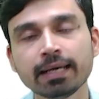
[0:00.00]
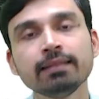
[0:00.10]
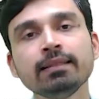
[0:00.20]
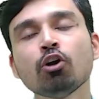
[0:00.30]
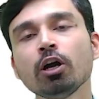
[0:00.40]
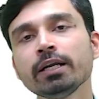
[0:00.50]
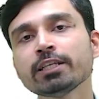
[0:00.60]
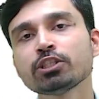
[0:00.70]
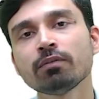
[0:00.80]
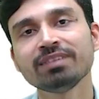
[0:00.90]
in the
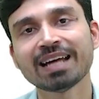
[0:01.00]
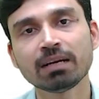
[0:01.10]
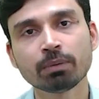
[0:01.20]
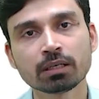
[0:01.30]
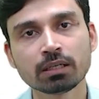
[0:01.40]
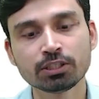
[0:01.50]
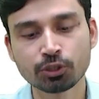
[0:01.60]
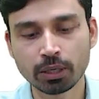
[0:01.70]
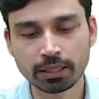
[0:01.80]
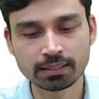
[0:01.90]
context of that particular
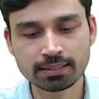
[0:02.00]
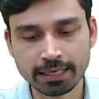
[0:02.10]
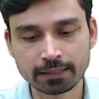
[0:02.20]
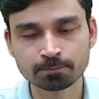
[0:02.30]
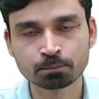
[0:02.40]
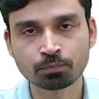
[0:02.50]
geoheritage site.